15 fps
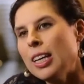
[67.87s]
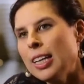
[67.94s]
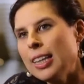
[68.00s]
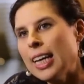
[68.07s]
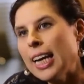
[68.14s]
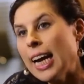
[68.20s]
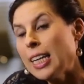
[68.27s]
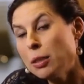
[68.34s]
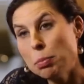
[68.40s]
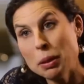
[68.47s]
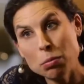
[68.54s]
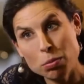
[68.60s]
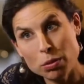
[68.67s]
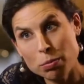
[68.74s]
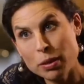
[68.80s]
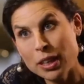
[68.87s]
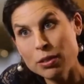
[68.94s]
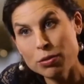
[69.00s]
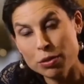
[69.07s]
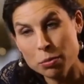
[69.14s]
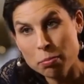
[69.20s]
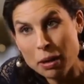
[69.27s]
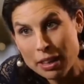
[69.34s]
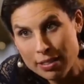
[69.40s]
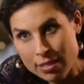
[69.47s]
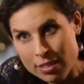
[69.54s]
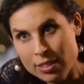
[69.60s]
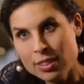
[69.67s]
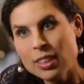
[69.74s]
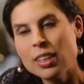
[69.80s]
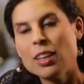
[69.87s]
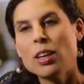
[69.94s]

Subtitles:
that has been prepared for months